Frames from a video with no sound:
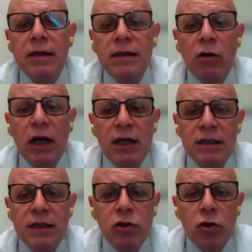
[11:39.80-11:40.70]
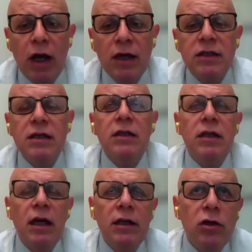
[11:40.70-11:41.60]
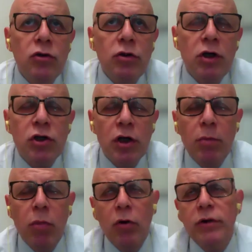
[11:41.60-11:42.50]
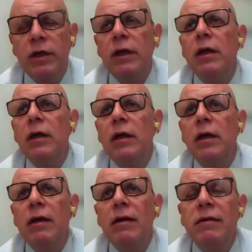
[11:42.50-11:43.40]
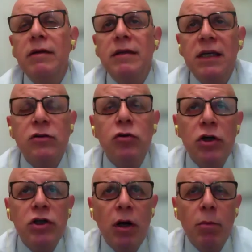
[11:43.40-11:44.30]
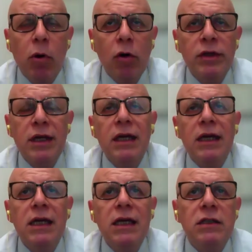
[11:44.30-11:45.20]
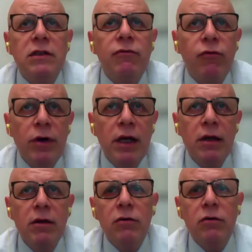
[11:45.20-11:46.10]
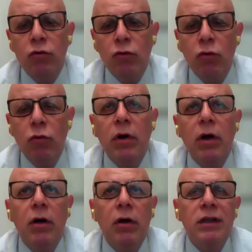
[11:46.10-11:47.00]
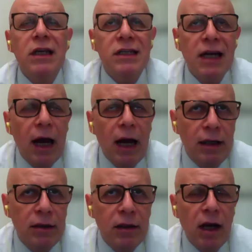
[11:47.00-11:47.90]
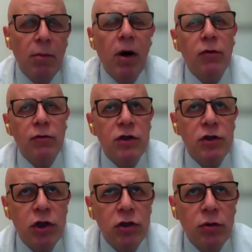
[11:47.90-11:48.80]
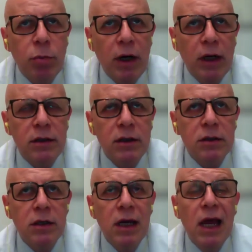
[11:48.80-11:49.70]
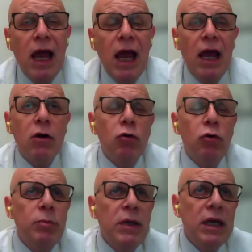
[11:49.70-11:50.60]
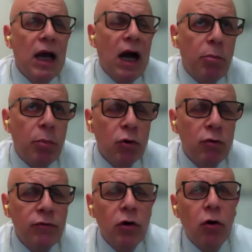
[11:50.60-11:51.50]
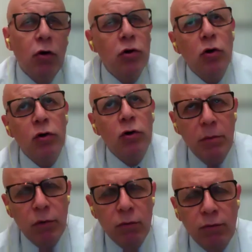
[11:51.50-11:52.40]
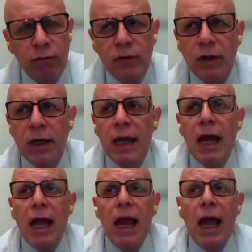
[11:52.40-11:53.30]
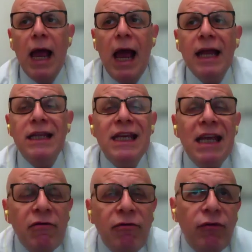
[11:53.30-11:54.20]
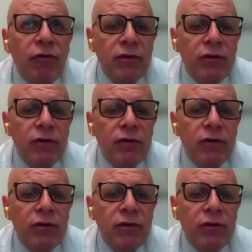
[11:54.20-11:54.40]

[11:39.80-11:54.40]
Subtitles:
organization has an internal judicial body, this judicial body is free to decide about this change of practice and could be approved or not approved. And if